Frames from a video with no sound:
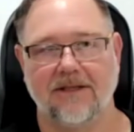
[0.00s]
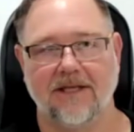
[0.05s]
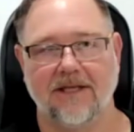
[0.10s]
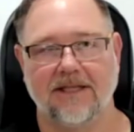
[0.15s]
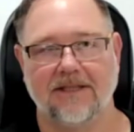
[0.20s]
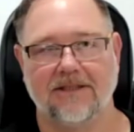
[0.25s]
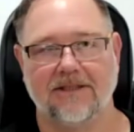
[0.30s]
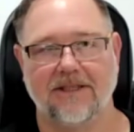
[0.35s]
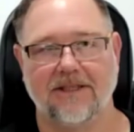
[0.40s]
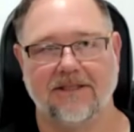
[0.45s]

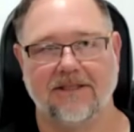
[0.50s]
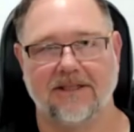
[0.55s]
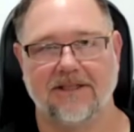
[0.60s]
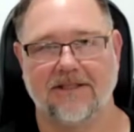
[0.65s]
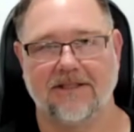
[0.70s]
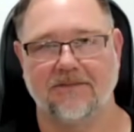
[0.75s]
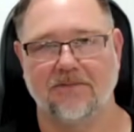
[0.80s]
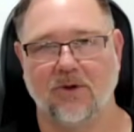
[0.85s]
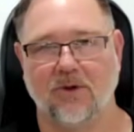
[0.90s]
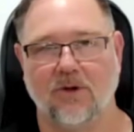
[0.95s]
That's just a
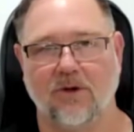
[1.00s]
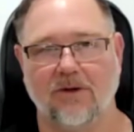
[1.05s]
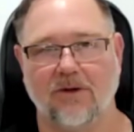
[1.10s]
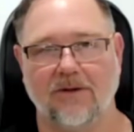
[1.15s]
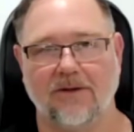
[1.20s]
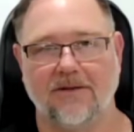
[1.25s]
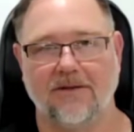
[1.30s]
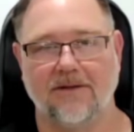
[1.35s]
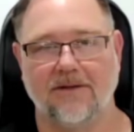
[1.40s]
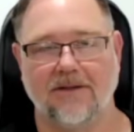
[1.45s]

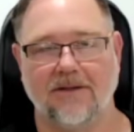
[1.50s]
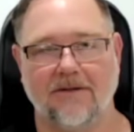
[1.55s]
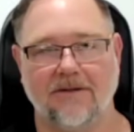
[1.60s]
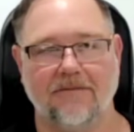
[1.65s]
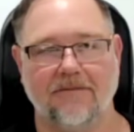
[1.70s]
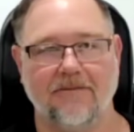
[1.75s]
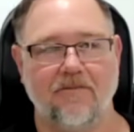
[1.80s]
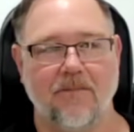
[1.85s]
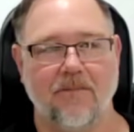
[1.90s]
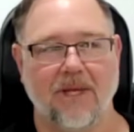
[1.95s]
small
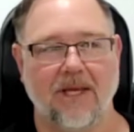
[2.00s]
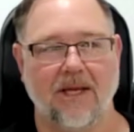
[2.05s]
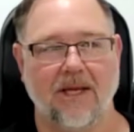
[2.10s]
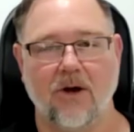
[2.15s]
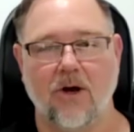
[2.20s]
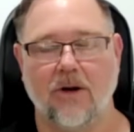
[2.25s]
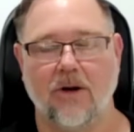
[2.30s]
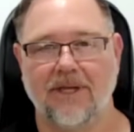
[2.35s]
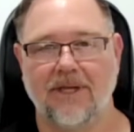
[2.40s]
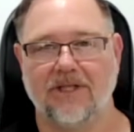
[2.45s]
little
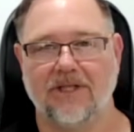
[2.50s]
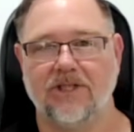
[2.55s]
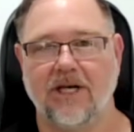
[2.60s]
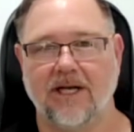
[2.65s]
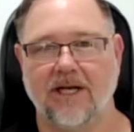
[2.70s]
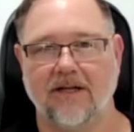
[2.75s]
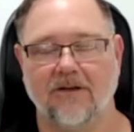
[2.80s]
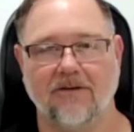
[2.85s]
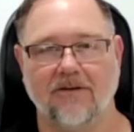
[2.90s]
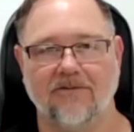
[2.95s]
hobby
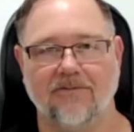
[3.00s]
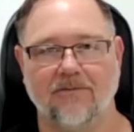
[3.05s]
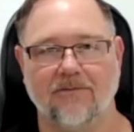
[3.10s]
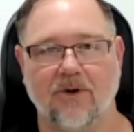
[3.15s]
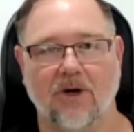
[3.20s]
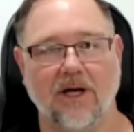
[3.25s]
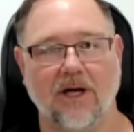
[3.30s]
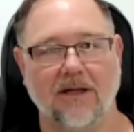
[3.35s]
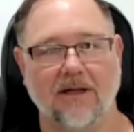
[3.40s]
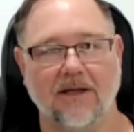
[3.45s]
channel of
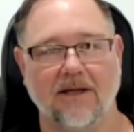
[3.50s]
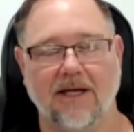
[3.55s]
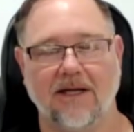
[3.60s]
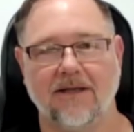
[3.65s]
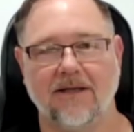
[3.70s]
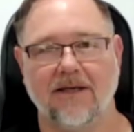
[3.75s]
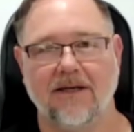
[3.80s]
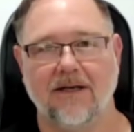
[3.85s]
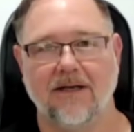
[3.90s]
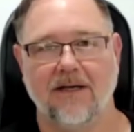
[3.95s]
mine
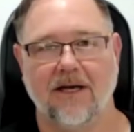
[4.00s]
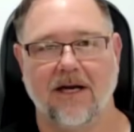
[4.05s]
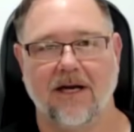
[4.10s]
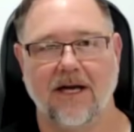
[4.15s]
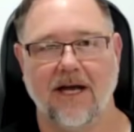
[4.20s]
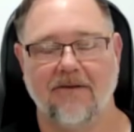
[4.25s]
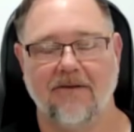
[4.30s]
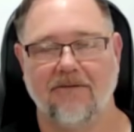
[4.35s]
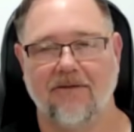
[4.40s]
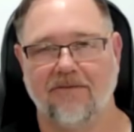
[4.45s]
that I
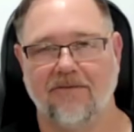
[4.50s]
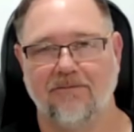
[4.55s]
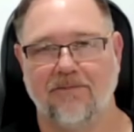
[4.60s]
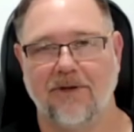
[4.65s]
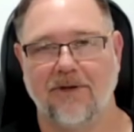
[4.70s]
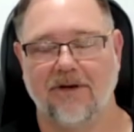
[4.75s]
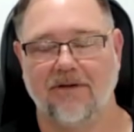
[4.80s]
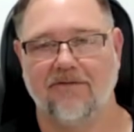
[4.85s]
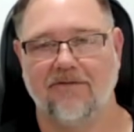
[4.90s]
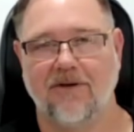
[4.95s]
have a
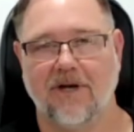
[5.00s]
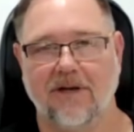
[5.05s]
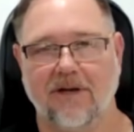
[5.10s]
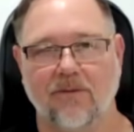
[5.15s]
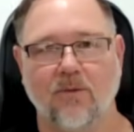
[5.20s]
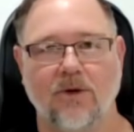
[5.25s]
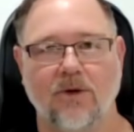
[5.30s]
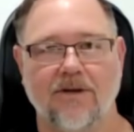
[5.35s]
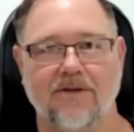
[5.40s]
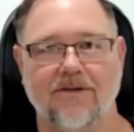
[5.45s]
bit of
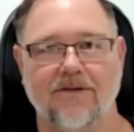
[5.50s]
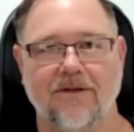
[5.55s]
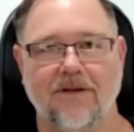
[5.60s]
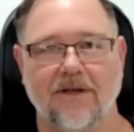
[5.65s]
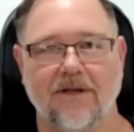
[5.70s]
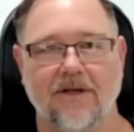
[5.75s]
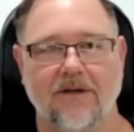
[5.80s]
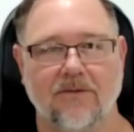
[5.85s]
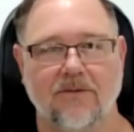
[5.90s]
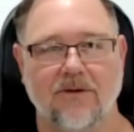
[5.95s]
fun
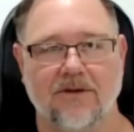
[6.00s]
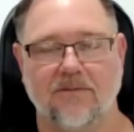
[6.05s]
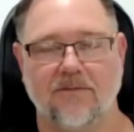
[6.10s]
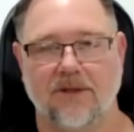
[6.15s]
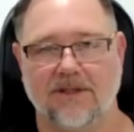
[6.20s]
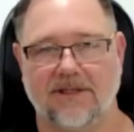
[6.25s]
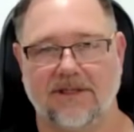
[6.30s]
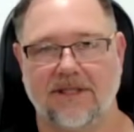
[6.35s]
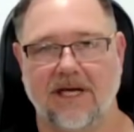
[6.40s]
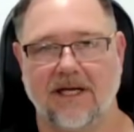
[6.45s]
with
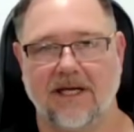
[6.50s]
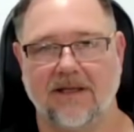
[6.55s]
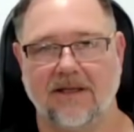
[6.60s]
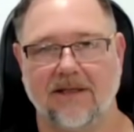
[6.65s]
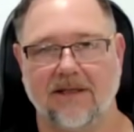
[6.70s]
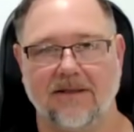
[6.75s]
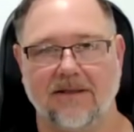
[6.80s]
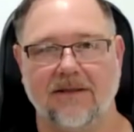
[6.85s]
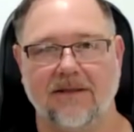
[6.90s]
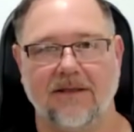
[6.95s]
my
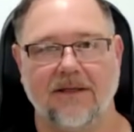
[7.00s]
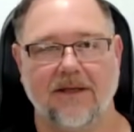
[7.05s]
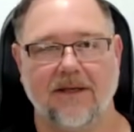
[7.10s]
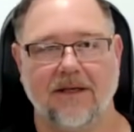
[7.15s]
son